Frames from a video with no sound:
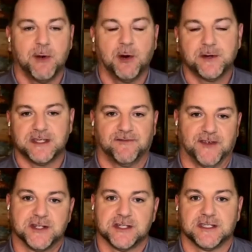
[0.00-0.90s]
always
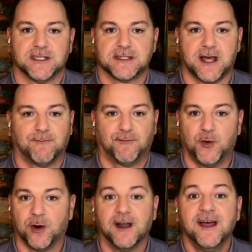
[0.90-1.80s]
finishes in the top
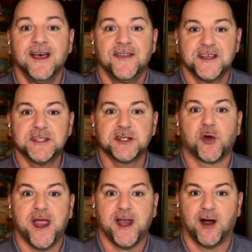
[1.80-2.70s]
four. This is
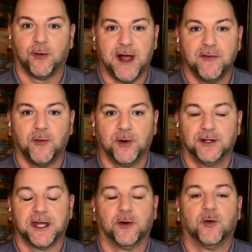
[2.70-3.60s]
great around the
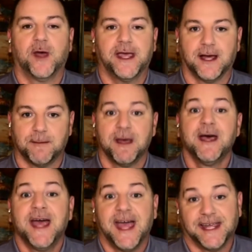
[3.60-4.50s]
world. It'll wake up
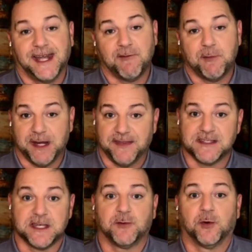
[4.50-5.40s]
and get everybody
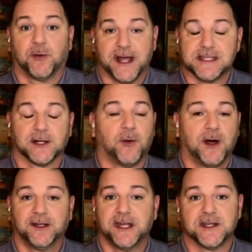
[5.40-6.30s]
these equal rights.
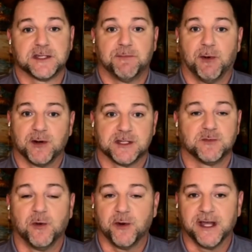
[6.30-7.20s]
Equality in sports is
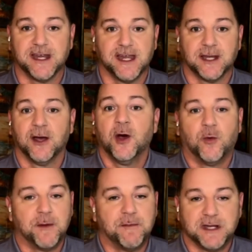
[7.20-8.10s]
what we need.
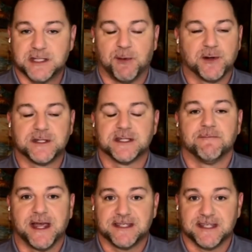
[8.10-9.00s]
Women in sports is
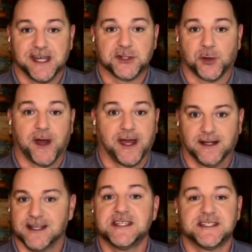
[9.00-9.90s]
amazing. It's great,
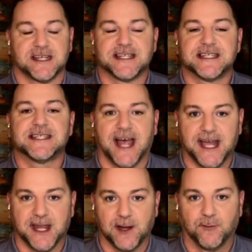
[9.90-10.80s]
and this is
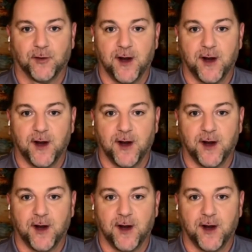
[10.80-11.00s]
exciting for